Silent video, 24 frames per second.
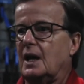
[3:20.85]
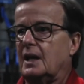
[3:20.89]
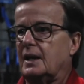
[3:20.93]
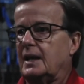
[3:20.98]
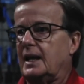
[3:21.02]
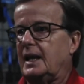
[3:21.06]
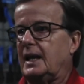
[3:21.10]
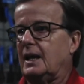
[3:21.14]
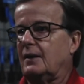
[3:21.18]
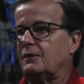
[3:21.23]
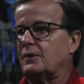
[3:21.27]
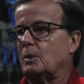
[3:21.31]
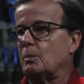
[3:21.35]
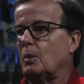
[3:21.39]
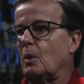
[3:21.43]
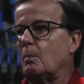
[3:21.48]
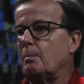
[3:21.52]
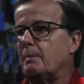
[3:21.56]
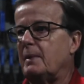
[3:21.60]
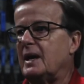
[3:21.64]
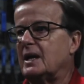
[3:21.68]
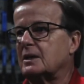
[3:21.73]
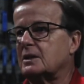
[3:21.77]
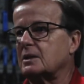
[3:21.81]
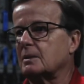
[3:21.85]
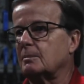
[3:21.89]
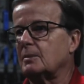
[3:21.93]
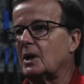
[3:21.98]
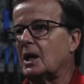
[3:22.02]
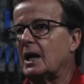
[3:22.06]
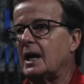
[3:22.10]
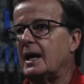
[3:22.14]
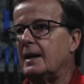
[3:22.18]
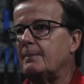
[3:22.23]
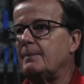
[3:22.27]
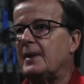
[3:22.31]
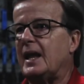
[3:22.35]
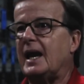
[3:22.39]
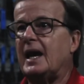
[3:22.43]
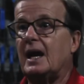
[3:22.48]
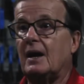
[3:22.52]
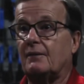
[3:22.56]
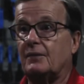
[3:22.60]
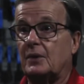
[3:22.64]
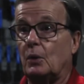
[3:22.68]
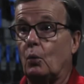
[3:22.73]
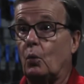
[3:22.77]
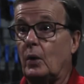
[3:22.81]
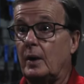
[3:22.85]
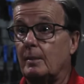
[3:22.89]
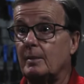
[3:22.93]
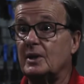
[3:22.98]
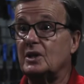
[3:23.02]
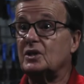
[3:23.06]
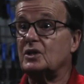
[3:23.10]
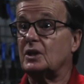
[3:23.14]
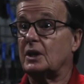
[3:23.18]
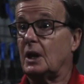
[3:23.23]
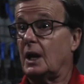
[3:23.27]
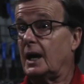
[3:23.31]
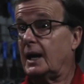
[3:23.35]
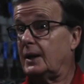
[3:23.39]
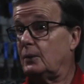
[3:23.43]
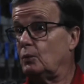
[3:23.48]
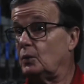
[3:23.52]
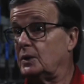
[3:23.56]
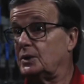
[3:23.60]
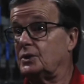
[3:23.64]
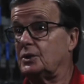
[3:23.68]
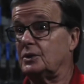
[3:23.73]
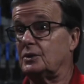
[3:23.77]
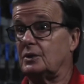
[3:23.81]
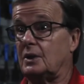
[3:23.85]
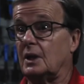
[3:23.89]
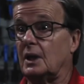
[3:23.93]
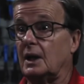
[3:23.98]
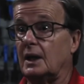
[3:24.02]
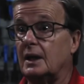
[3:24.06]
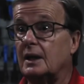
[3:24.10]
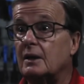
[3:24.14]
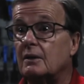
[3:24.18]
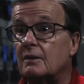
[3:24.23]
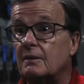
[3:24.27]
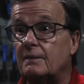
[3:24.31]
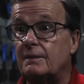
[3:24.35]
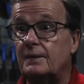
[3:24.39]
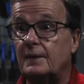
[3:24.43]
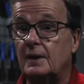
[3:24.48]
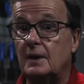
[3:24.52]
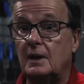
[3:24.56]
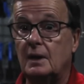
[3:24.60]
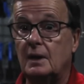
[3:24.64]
They have the Momentum line, they have the women's line, which is the Live,